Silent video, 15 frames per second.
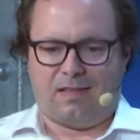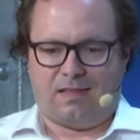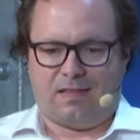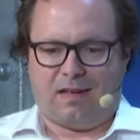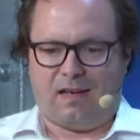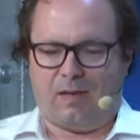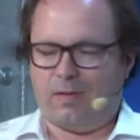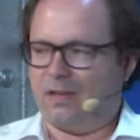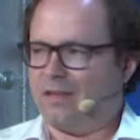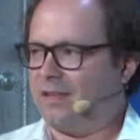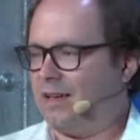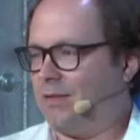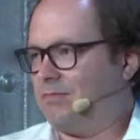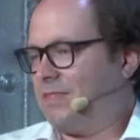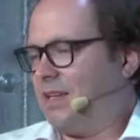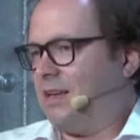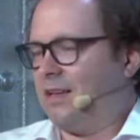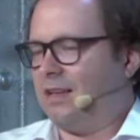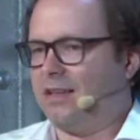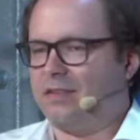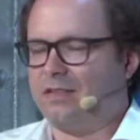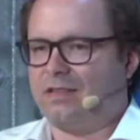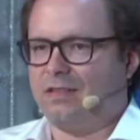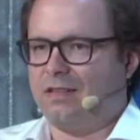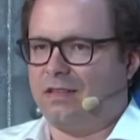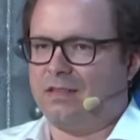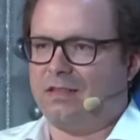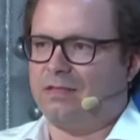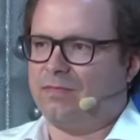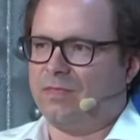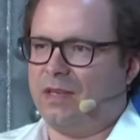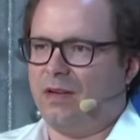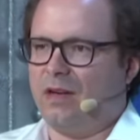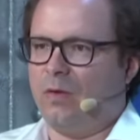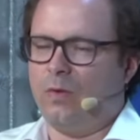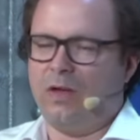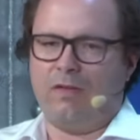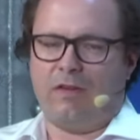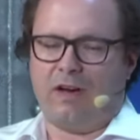society might say, ah, there's we